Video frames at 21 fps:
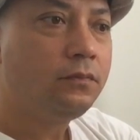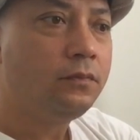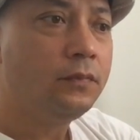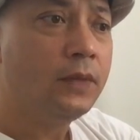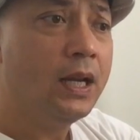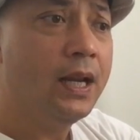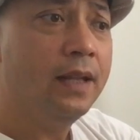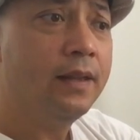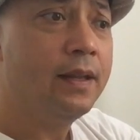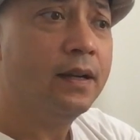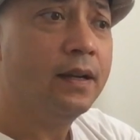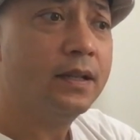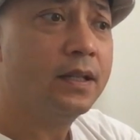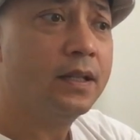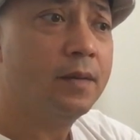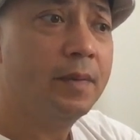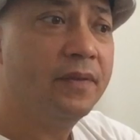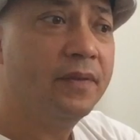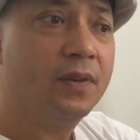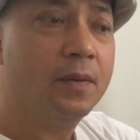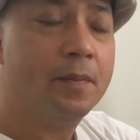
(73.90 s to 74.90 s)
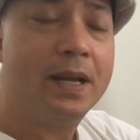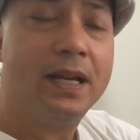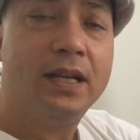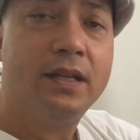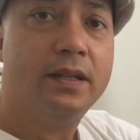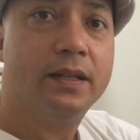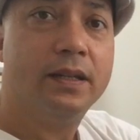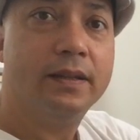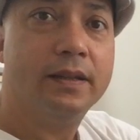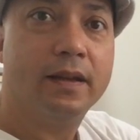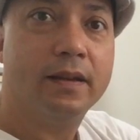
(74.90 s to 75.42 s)
there's some
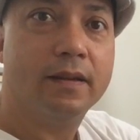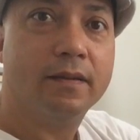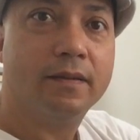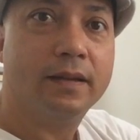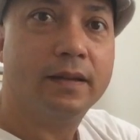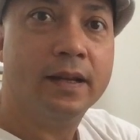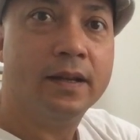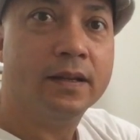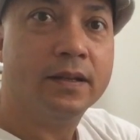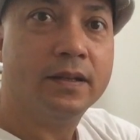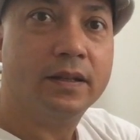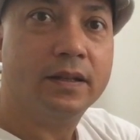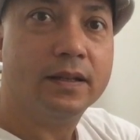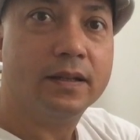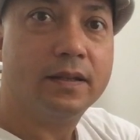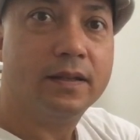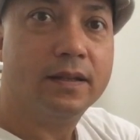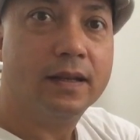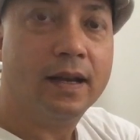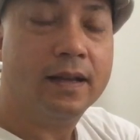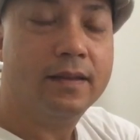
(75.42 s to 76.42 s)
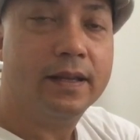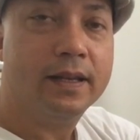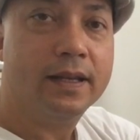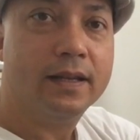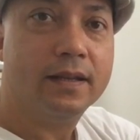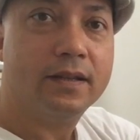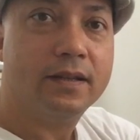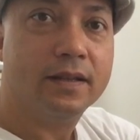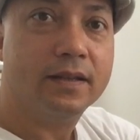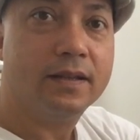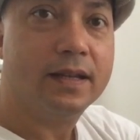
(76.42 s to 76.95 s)
information in there that is just, I think
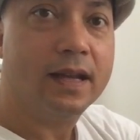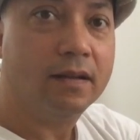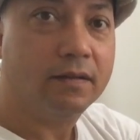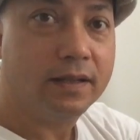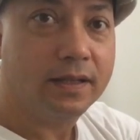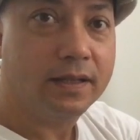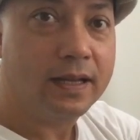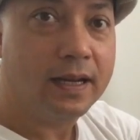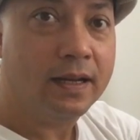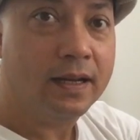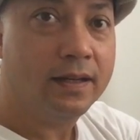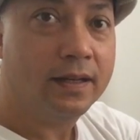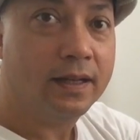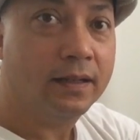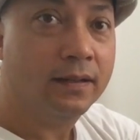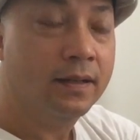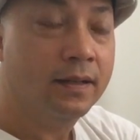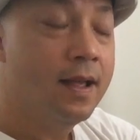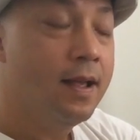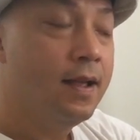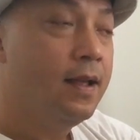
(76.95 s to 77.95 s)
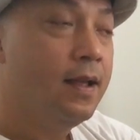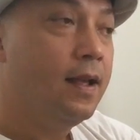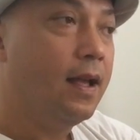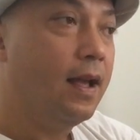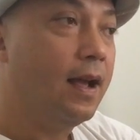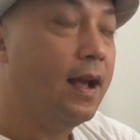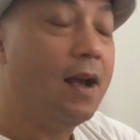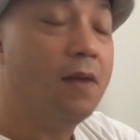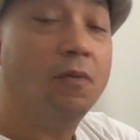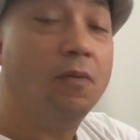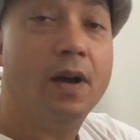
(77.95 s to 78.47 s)
it's just outstanding.
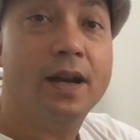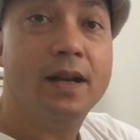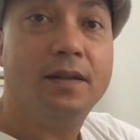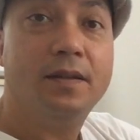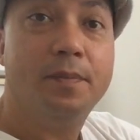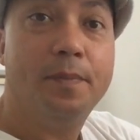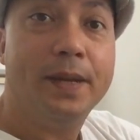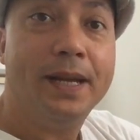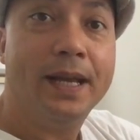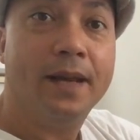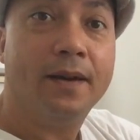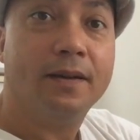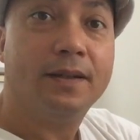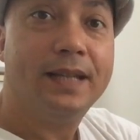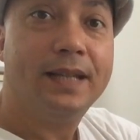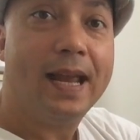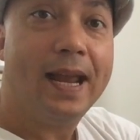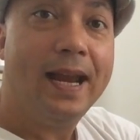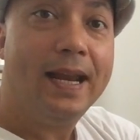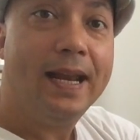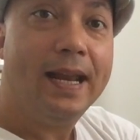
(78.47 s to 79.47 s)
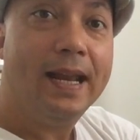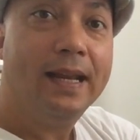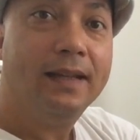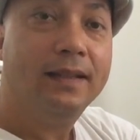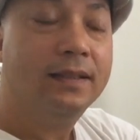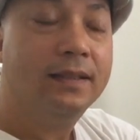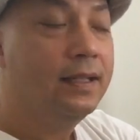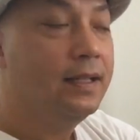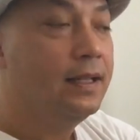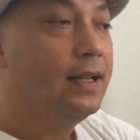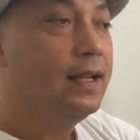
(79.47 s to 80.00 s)
I want it to be
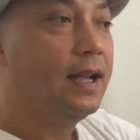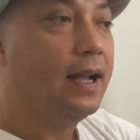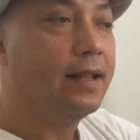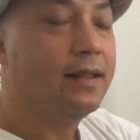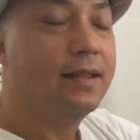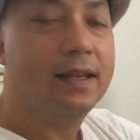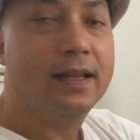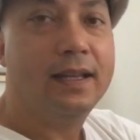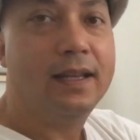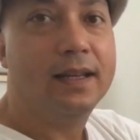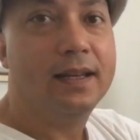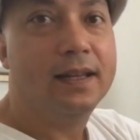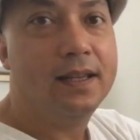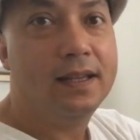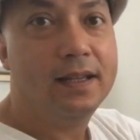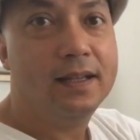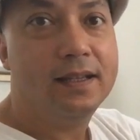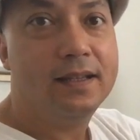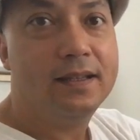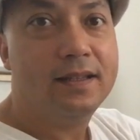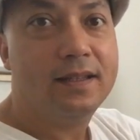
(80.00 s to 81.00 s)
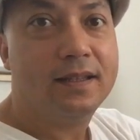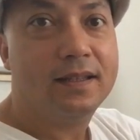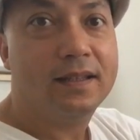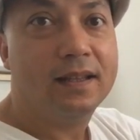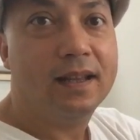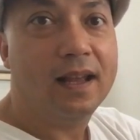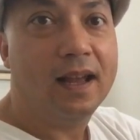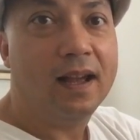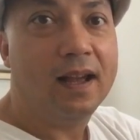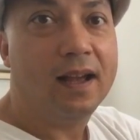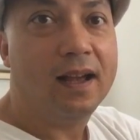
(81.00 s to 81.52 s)
entertaining. I think it
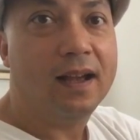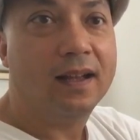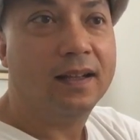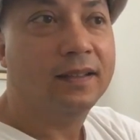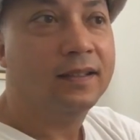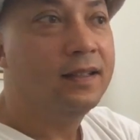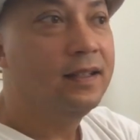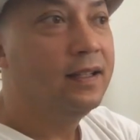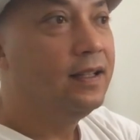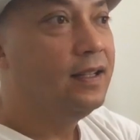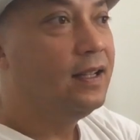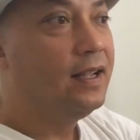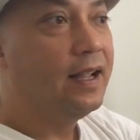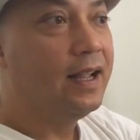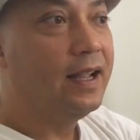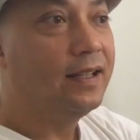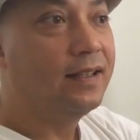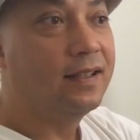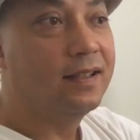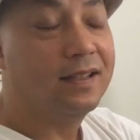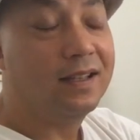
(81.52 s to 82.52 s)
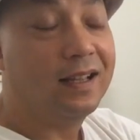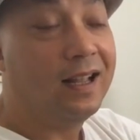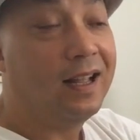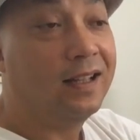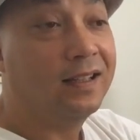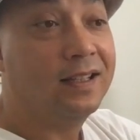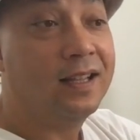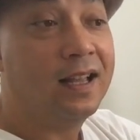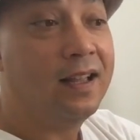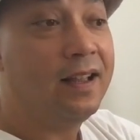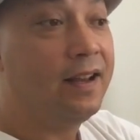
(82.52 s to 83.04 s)
is.
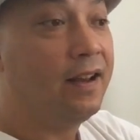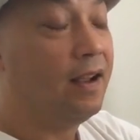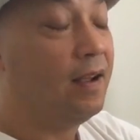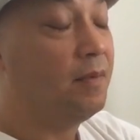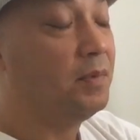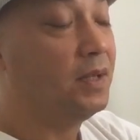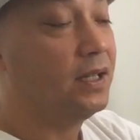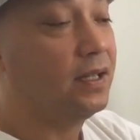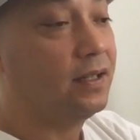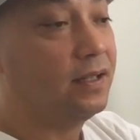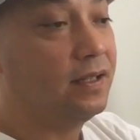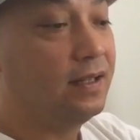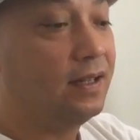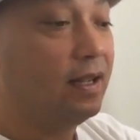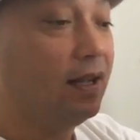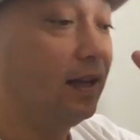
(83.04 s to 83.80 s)
I'll tell you, I'm just,